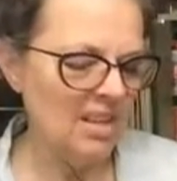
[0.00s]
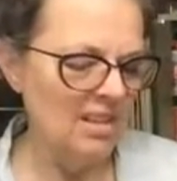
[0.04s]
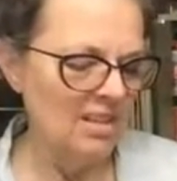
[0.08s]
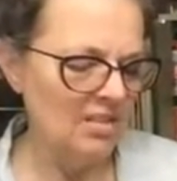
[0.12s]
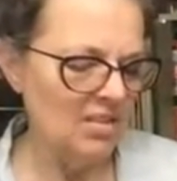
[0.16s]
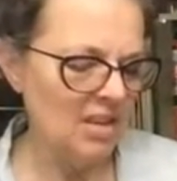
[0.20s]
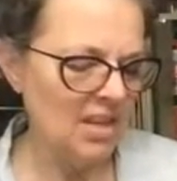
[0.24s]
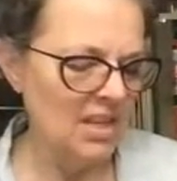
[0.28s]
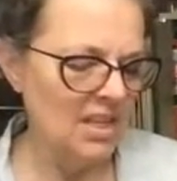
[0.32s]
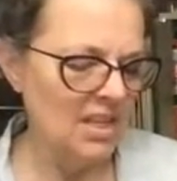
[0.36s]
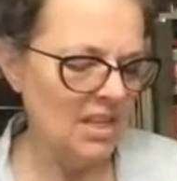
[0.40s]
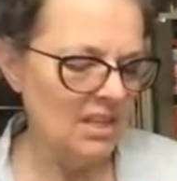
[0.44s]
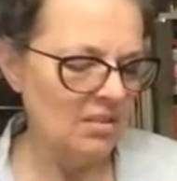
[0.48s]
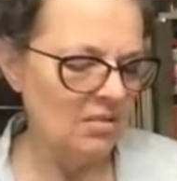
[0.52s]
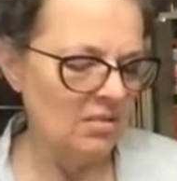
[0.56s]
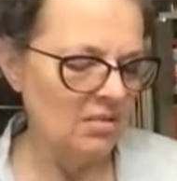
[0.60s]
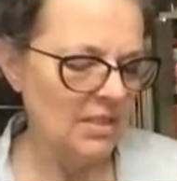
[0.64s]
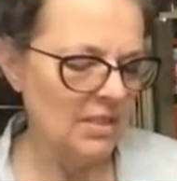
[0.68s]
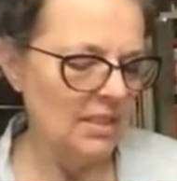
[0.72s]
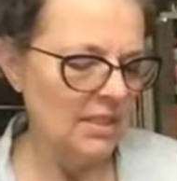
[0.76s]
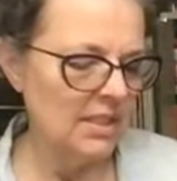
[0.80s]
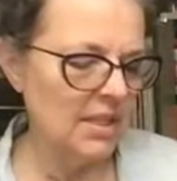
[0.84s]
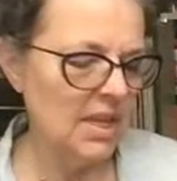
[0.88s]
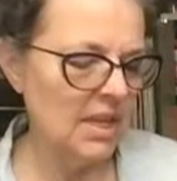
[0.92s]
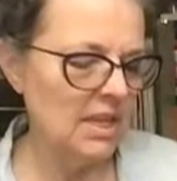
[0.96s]
oh, I need to
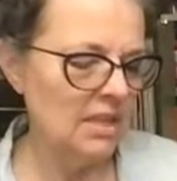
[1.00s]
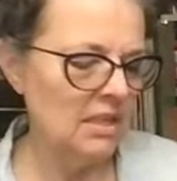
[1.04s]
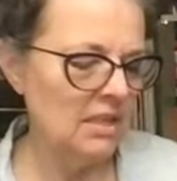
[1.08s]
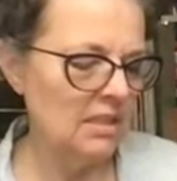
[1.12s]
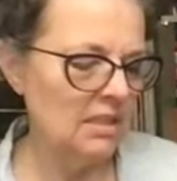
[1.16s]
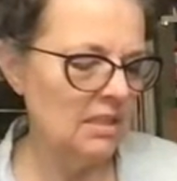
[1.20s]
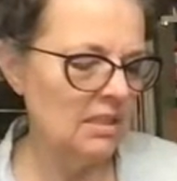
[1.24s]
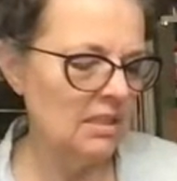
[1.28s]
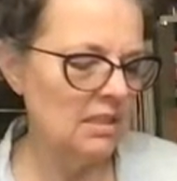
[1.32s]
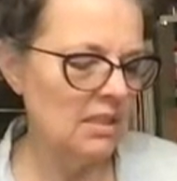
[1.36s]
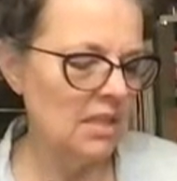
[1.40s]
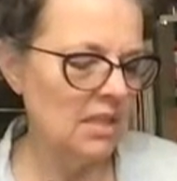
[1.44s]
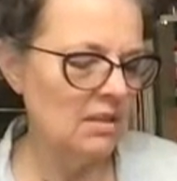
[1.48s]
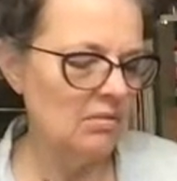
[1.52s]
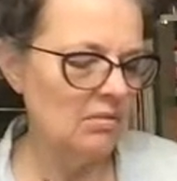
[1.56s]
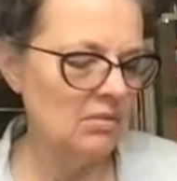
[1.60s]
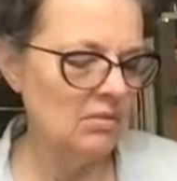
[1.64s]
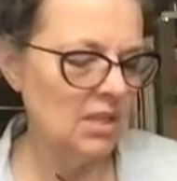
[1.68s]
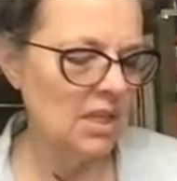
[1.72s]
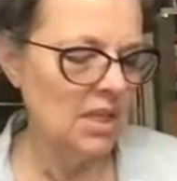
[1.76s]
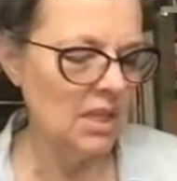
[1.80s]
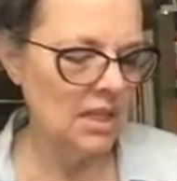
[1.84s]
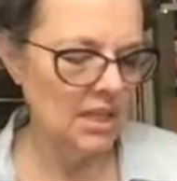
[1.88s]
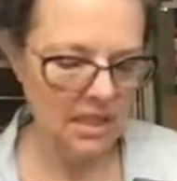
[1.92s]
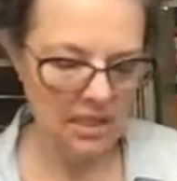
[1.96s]
resand this. I don't
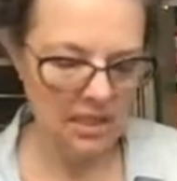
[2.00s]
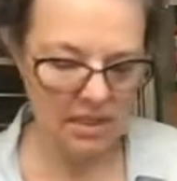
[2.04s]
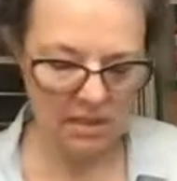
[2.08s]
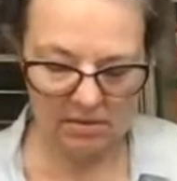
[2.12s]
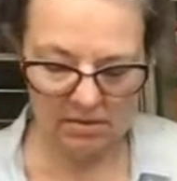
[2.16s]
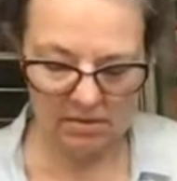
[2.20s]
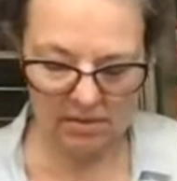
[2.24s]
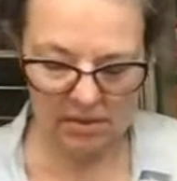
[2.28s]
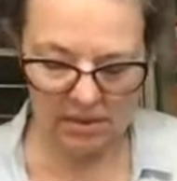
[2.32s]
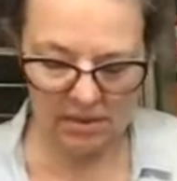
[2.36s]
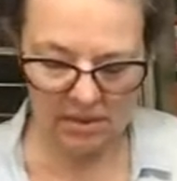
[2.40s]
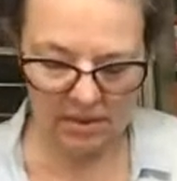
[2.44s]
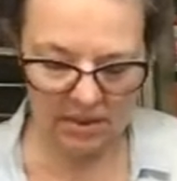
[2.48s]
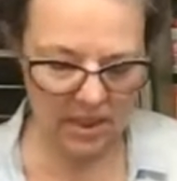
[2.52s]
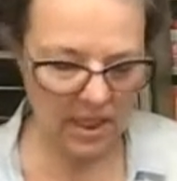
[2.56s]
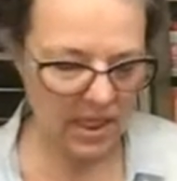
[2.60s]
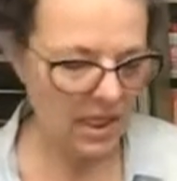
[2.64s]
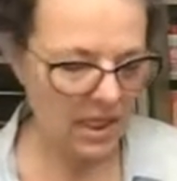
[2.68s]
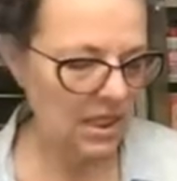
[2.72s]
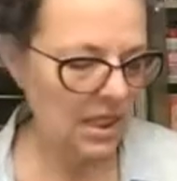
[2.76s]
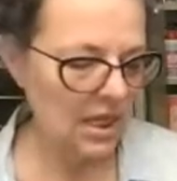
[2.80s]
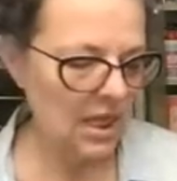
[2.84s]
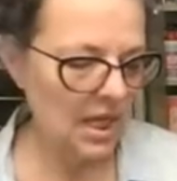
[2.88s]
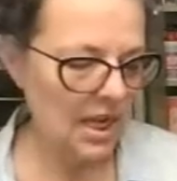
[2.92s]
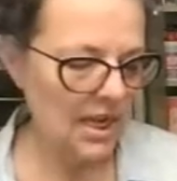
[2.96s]
like it. It's kind
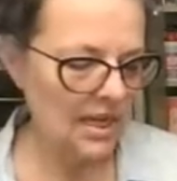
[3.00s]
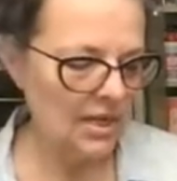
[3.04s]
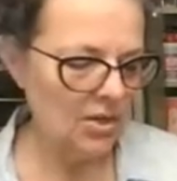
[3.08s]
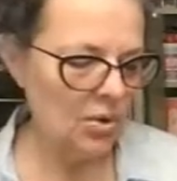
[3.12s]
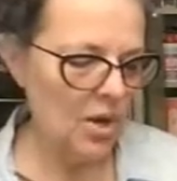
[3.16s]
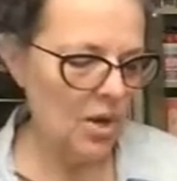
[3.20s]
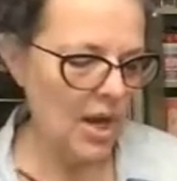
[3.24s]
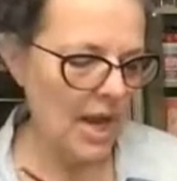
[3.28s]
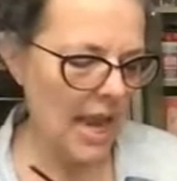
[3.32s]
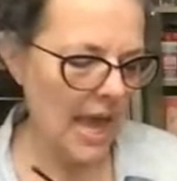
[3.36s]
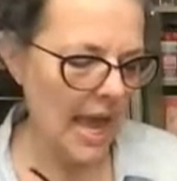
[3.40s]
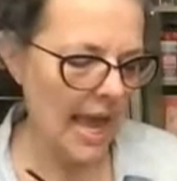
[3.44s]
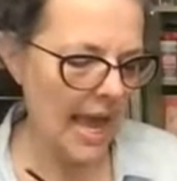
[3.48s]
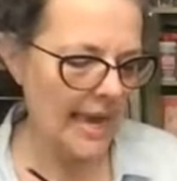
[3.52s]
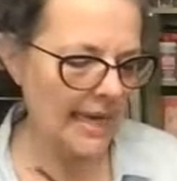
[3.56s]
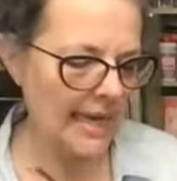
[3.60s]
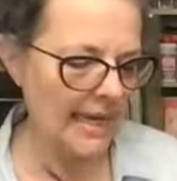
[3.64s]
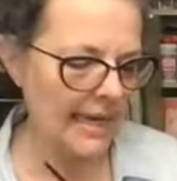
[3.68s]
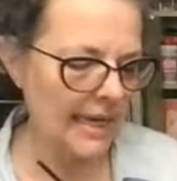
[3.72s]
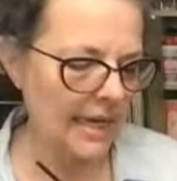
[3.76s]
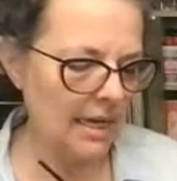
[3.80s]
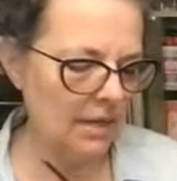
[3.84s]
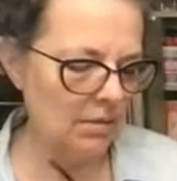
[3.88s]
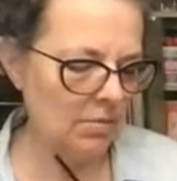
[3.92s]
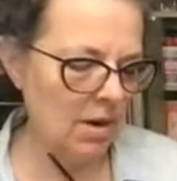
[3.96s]
of got, I don't like
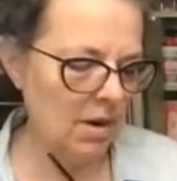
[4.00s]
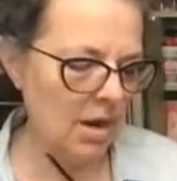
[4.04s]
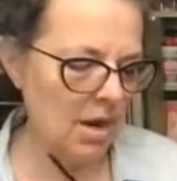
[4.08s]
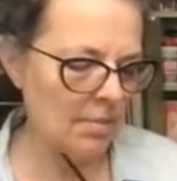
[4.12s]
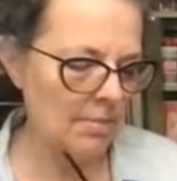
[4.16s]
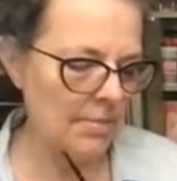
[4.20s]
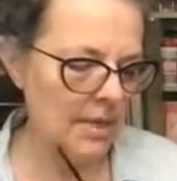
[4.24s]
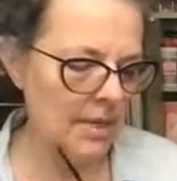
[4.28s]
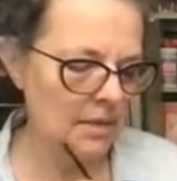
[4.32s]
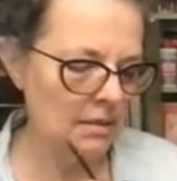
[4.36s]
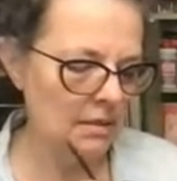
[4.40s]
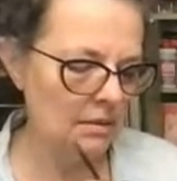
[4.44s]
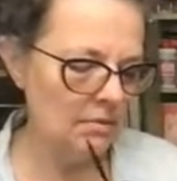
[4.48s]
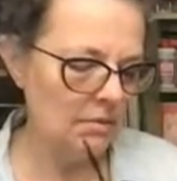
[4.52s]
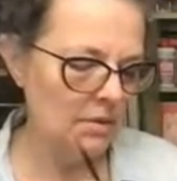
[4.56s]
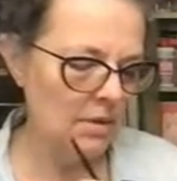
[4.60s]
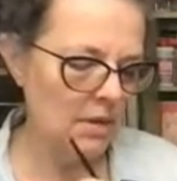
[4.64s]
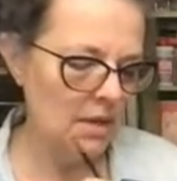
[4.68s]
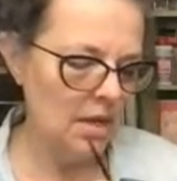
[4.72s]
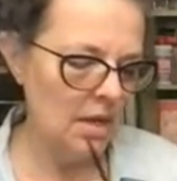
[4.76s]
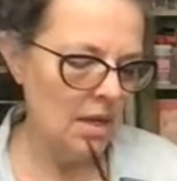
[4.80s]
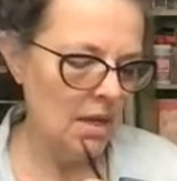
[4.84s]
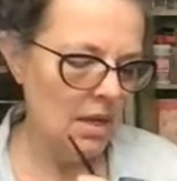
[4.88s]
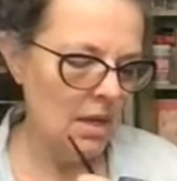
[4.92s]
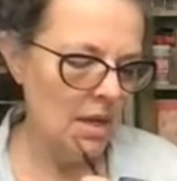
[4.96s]
it, Robin.
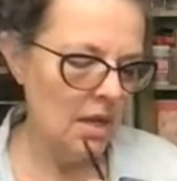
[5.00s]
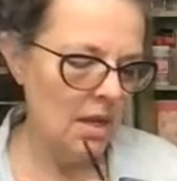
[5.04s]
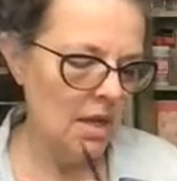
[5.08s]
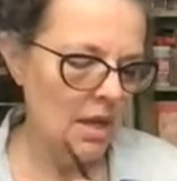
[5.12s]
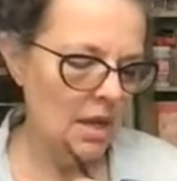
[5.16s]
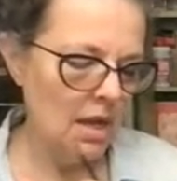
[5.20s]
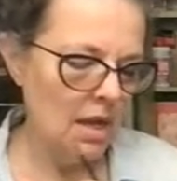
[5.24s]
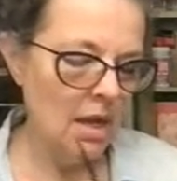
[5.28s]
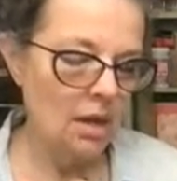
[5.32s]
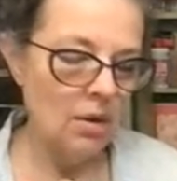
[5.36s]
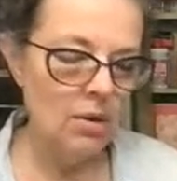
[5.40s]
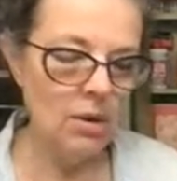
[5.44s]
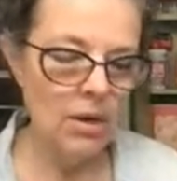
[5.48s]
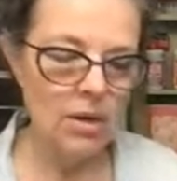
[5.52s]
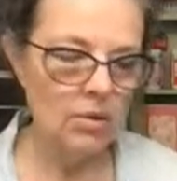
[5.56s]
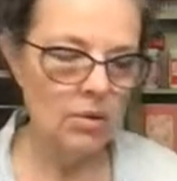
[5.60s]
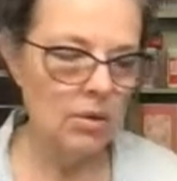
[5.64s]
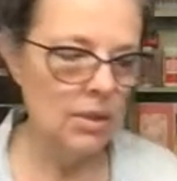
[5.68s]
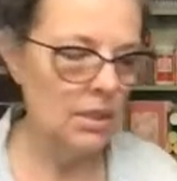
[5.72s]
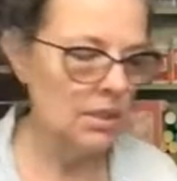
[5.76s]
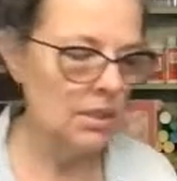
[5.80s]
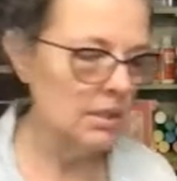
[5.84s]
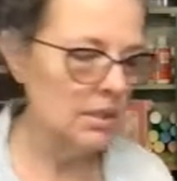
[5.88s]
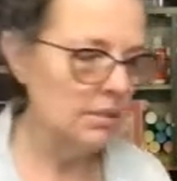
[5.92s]
Oh, I don't like